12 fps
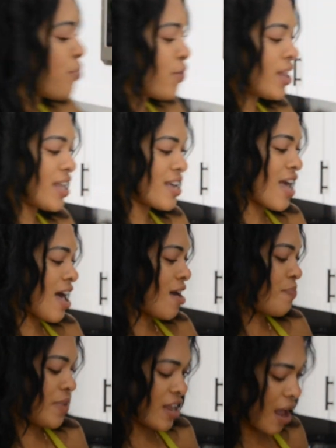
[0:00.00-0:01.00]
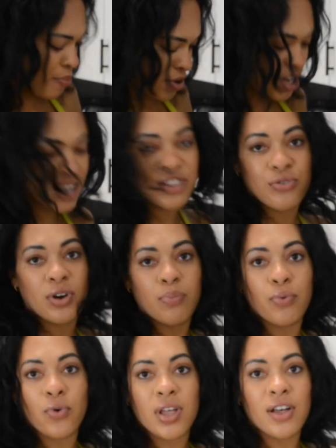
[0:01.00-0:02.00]
boiling yet, but I put it to a
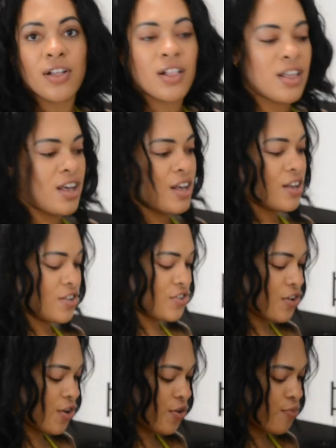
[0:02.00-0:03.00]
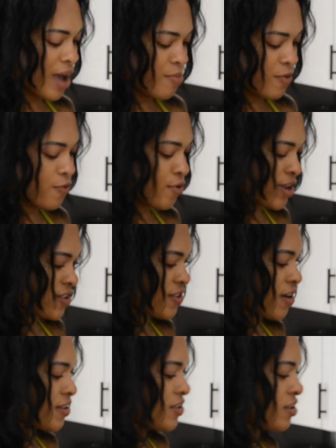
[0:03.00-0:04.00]
boil. So right before it
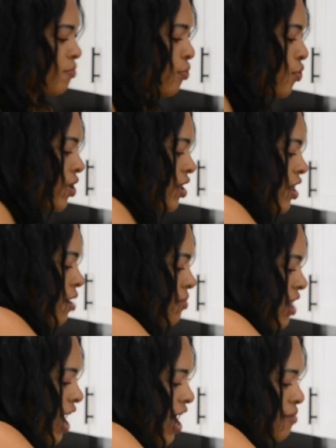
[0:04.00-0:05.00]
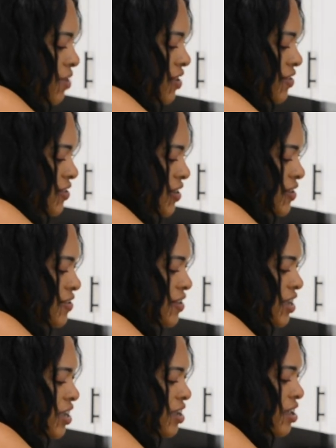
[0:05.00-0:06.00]
starts to boil, I'm going to add my
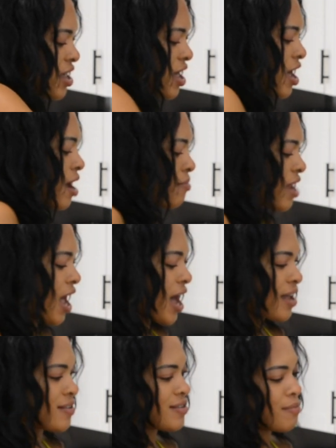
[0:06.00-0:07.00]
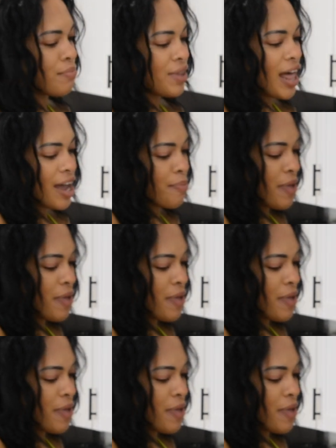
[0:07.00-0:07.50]
seasoning. I'm going to add some black